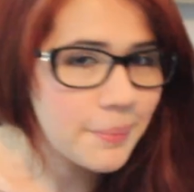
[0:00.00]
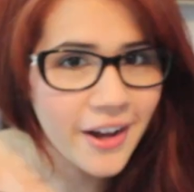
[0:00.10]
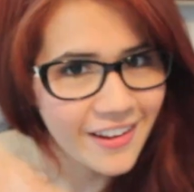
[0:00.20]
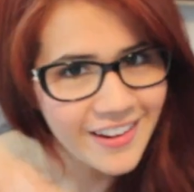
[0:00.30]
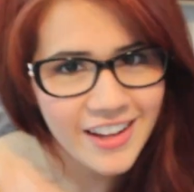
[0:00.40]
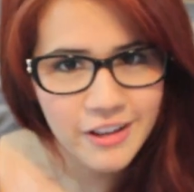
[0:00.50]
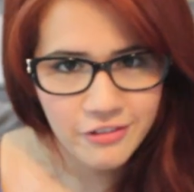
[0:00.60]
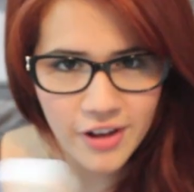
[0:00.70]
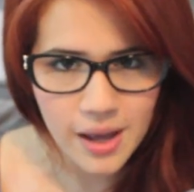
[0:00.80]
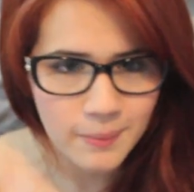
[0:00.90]
But
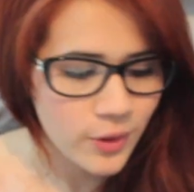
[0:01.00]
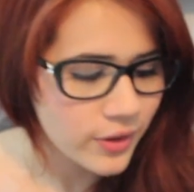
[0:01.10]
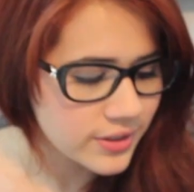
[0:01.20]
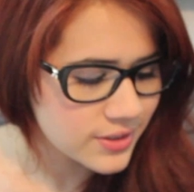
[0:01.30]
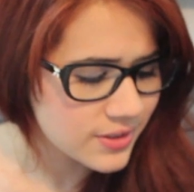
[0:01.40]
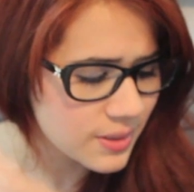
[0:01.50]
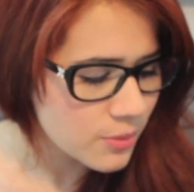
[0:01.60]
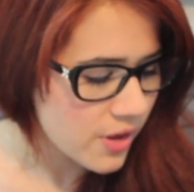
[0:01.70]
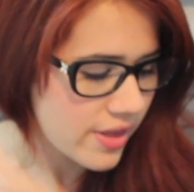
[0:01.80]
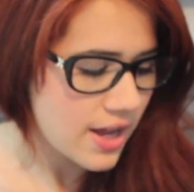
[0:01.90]
if I'm going to
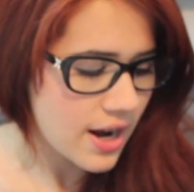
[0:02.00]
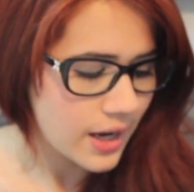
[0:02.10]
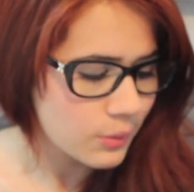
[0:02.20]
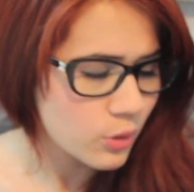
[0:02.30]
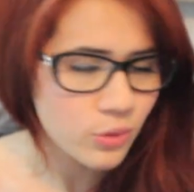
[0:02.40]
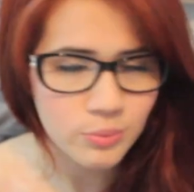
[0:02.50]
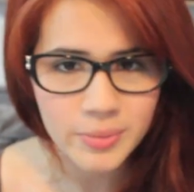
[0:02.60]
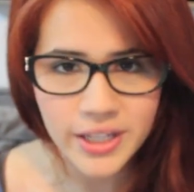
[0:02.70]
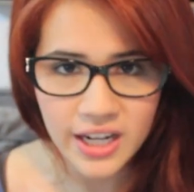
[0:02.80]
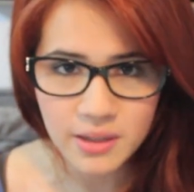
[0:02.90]
somewhere that I won't
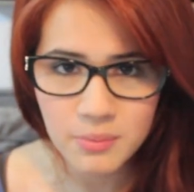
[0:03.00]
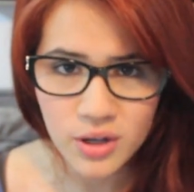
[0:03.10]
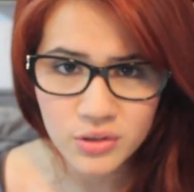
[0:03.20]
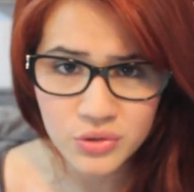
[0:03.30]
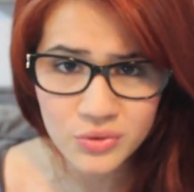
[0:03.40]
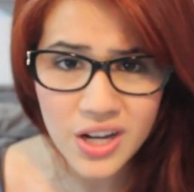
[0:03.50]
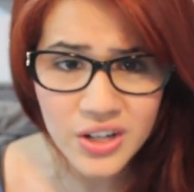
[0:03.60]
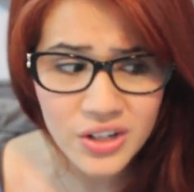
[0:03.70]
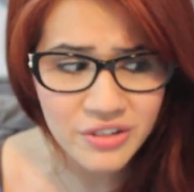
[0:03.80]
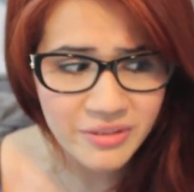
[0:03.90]
be getting bottles of
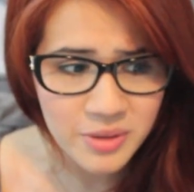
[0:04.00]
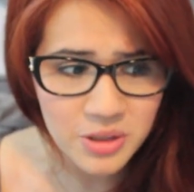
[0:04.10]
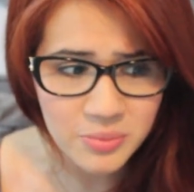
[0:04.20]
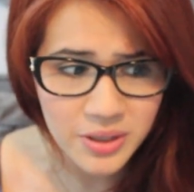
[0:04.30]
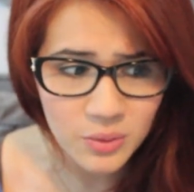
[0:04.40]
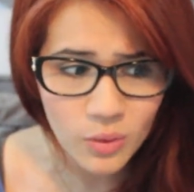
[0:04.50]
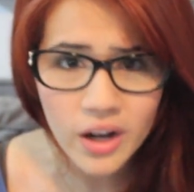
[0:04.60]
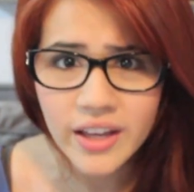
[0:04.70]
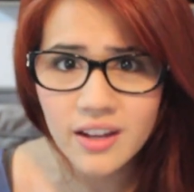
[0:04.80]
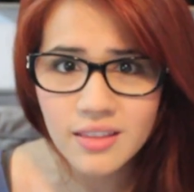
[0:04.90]
water, if I'm gonna be
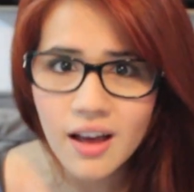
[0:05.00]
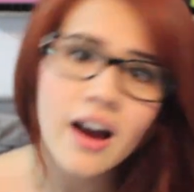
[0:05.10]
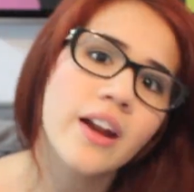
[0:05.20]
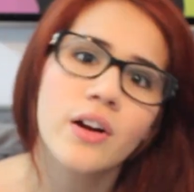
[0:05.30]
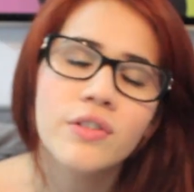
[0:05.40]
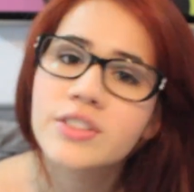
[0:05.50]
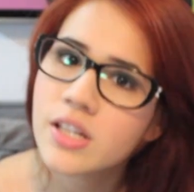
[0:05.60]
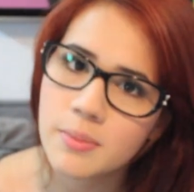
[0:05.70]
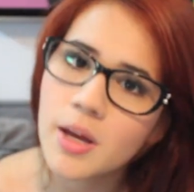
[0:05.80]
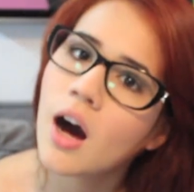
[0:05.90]
walking a lot or if it's
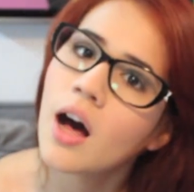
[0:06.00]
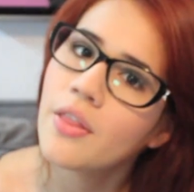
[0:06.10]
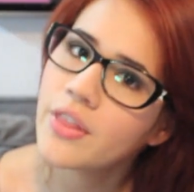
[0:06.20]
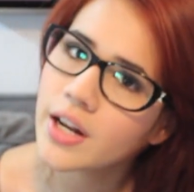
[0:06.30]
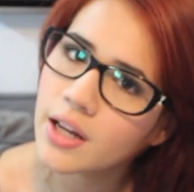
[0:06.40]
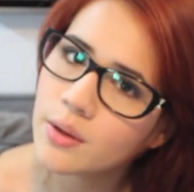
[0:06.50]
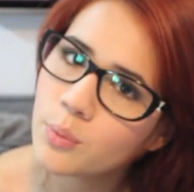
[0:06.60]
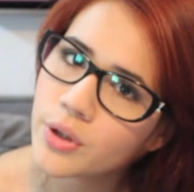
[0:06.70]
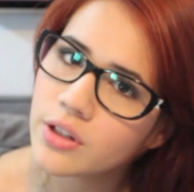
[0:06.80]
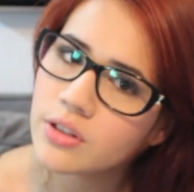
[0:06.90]
gonna be hot, then I
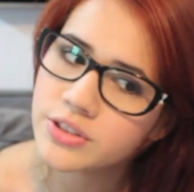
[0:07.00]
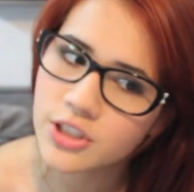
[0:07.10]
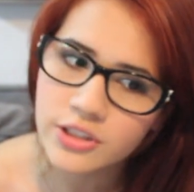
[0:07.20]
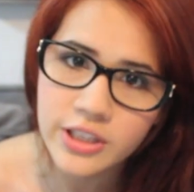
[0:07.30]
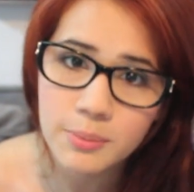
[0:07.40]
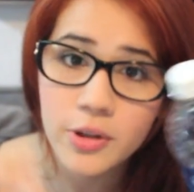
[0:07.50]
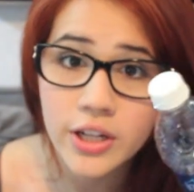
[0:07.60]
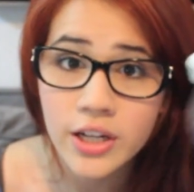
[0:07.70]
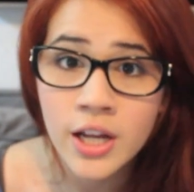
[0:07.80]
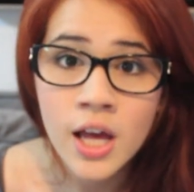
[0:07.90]
will certainly put
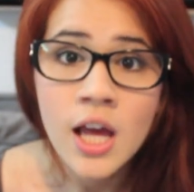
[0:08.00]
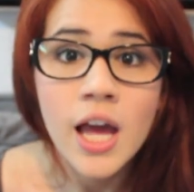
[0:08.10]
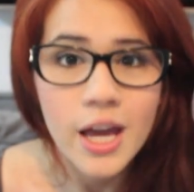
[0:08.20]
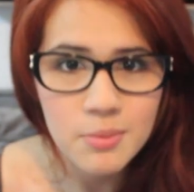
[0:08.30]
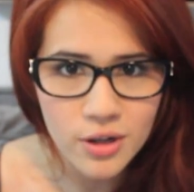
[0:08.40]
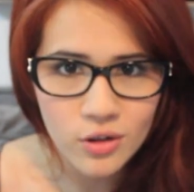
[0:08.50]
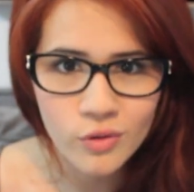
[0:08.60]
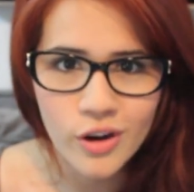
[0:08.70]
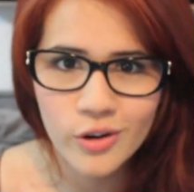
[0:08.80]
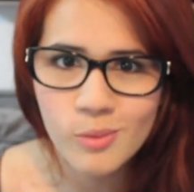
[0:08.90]
in a bottle
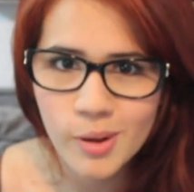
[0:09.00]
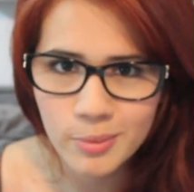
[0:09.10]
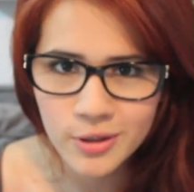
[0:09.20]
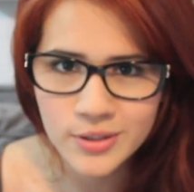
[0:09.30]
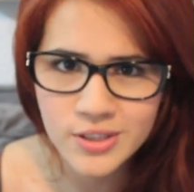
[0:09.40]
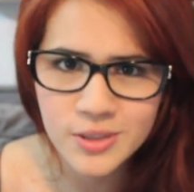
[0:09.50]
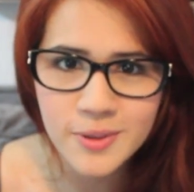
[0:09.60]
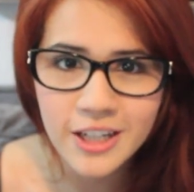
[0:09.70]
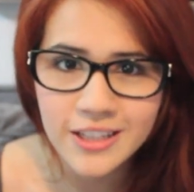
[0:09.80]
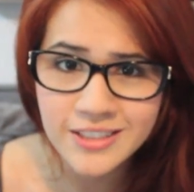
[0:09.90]
of water in my purse just
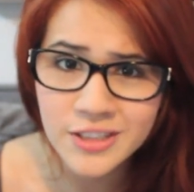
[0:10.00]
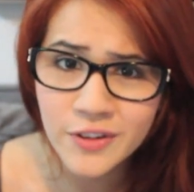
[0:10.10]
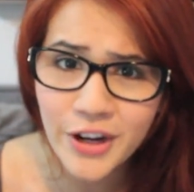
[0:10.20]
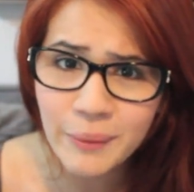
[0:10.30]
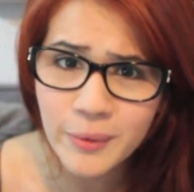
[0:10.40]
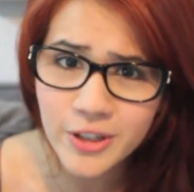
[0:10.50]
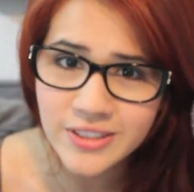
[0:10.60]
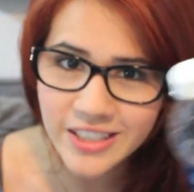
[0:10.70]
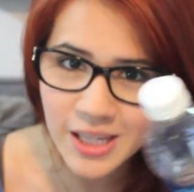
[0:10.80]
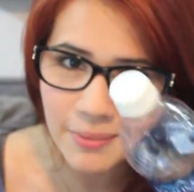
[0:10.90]
because it's very
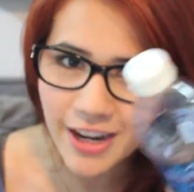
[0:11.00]
important to keep